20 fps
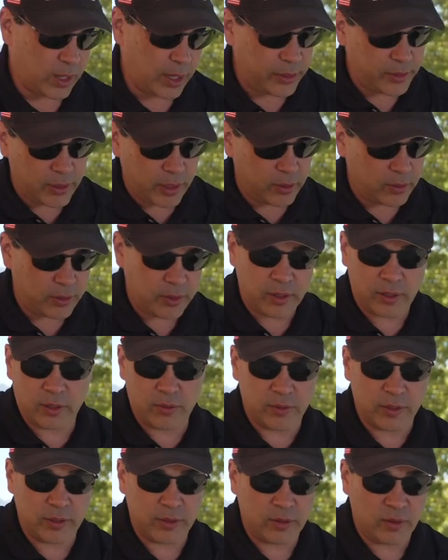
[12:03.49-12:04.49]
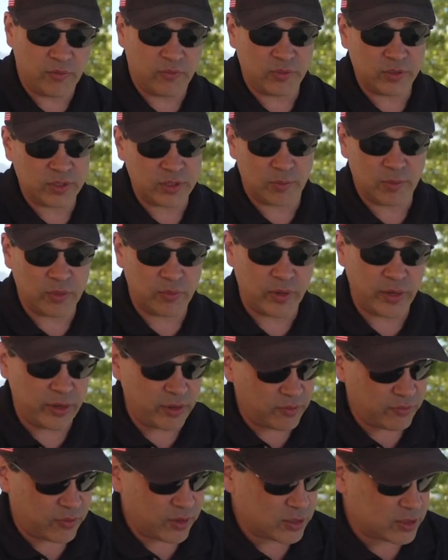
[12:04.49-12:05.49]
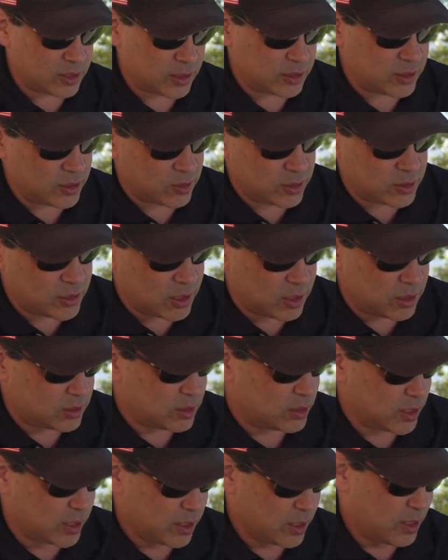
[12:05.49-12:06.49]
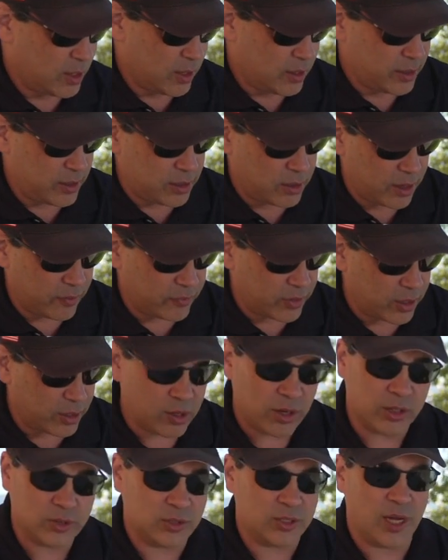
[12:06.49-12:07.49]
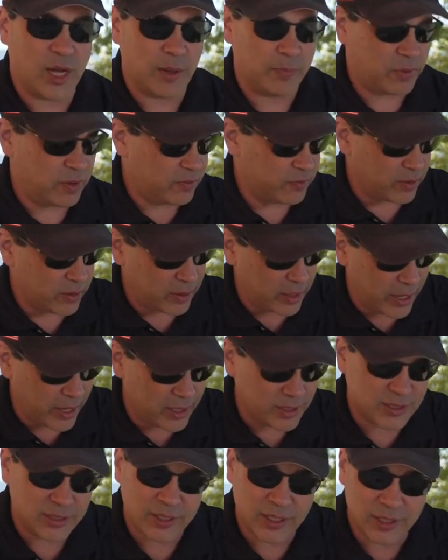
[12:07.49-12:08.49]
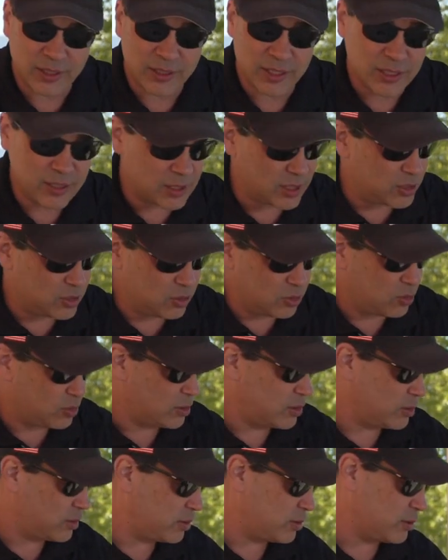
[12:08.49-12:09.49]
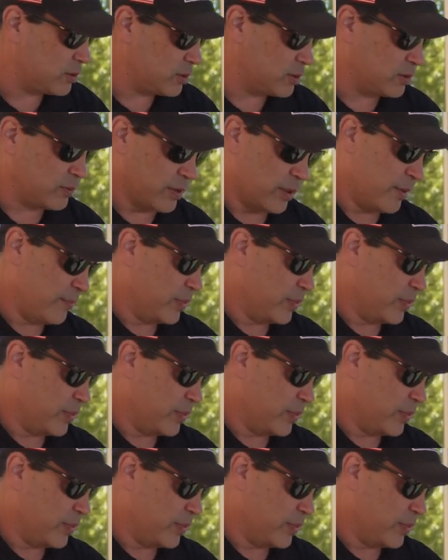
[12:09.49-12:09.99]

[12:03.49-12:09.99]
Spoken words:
I don't know, and hopefully some of the radio folks out there will tell us, like, you know, I've got it on top of a AC to DC unit, you know,